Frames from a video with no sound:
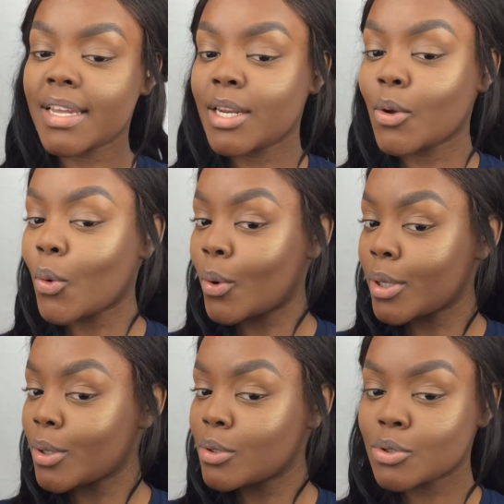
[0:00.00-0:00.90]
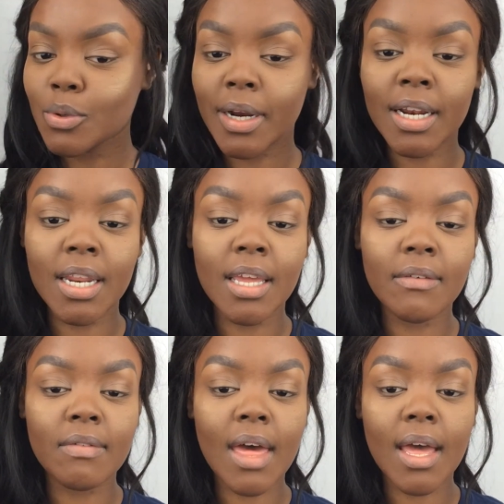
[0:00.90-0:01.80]
any oils or any
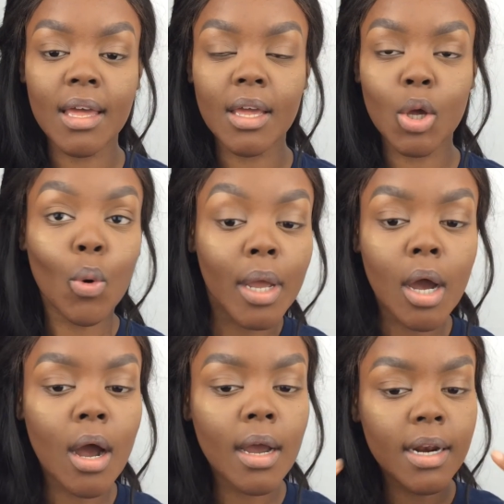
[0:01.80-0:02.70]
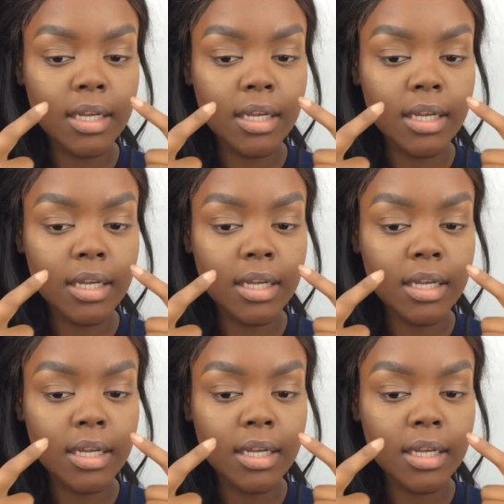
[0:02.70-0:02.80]
of that going on.